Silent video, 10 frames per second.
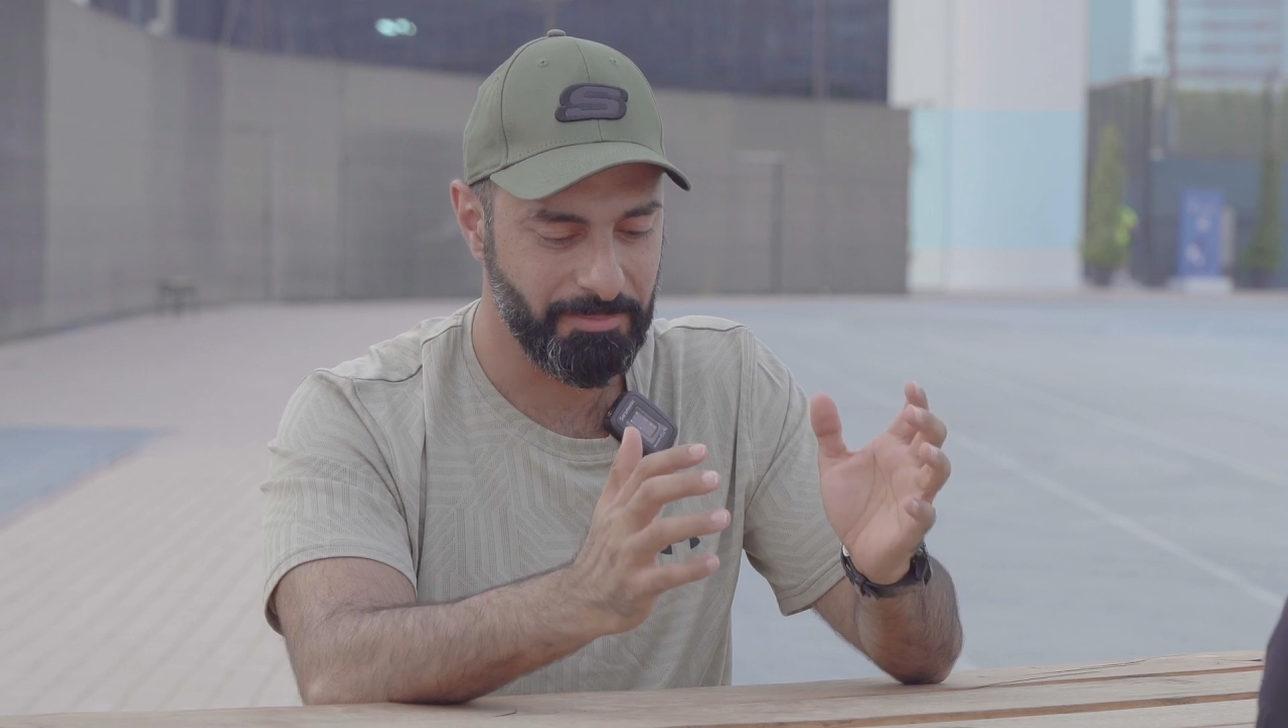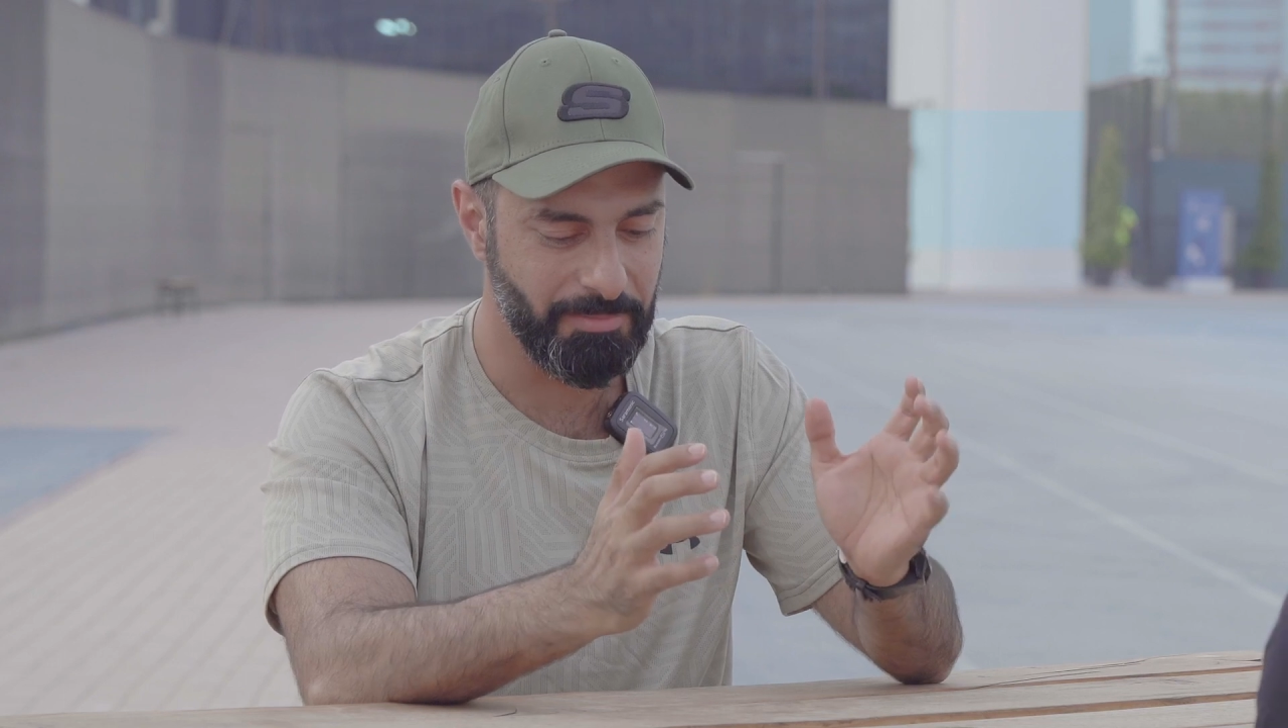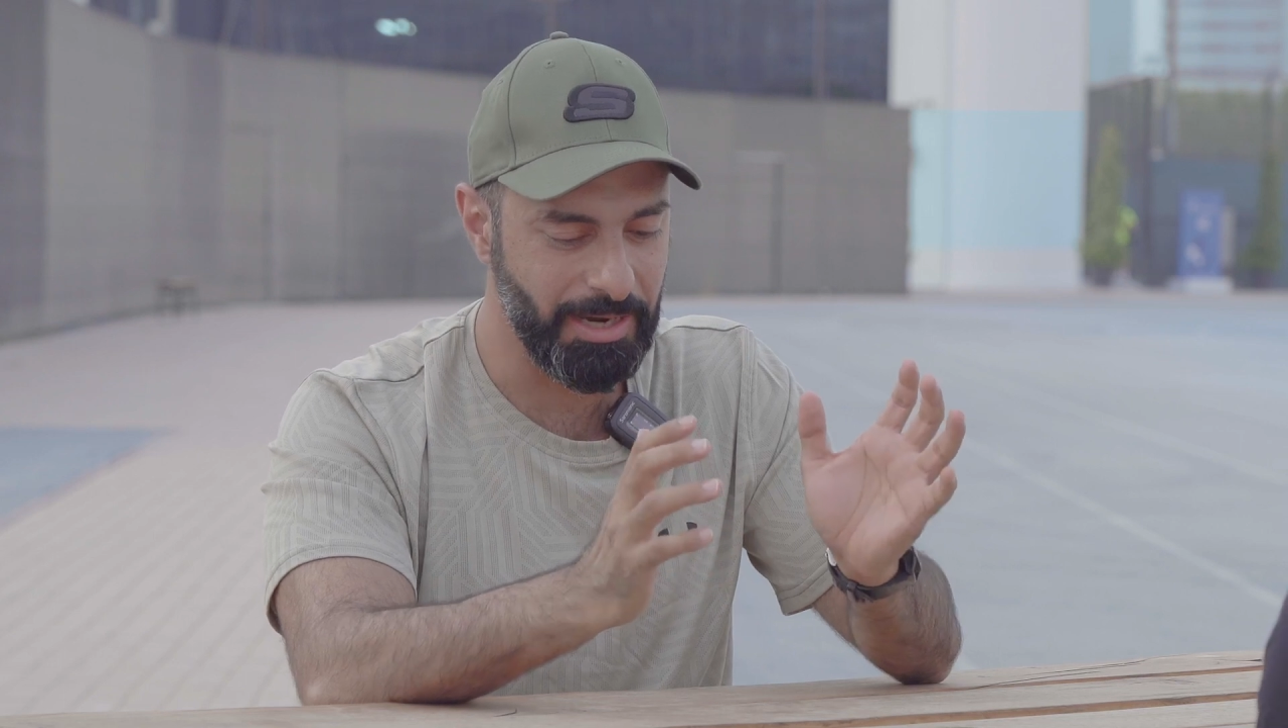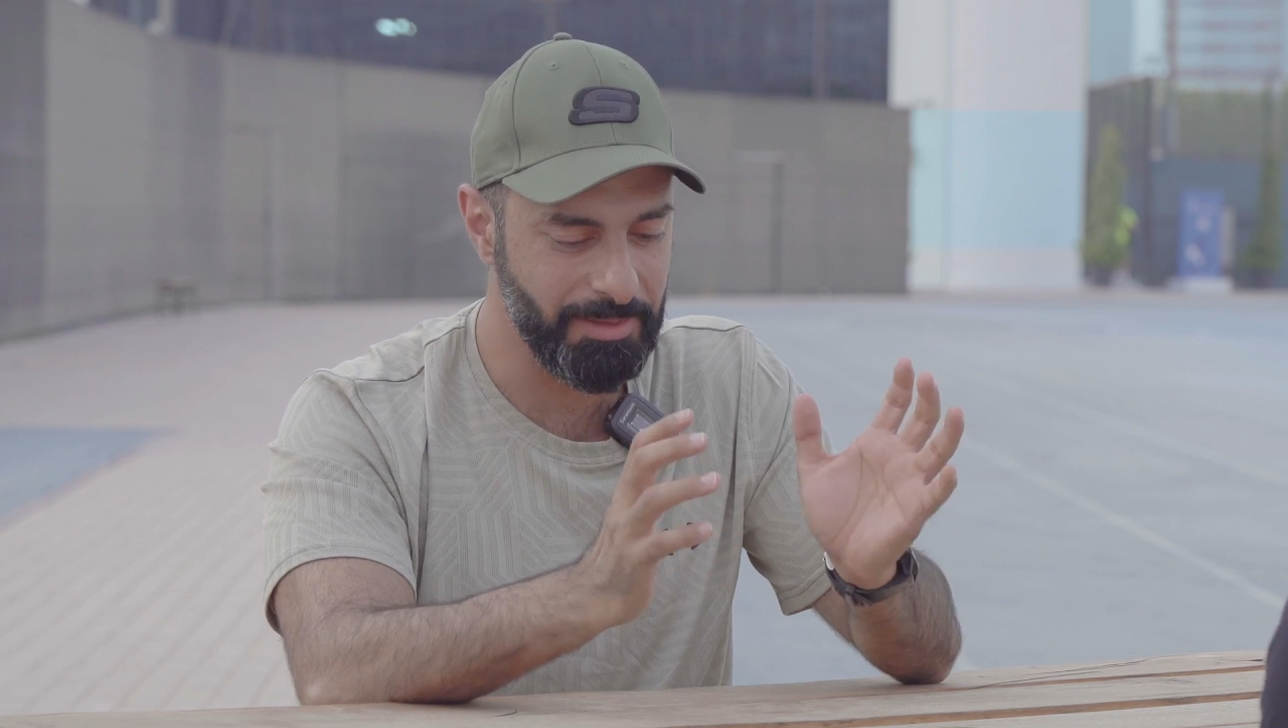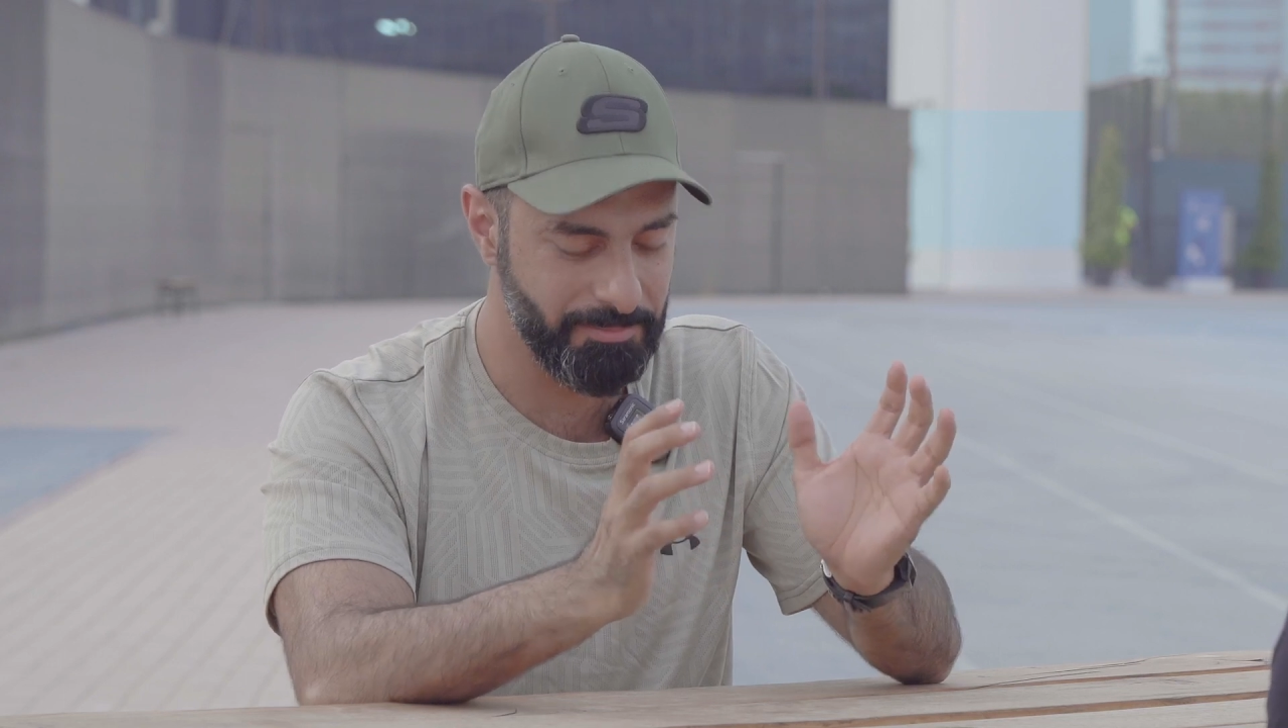my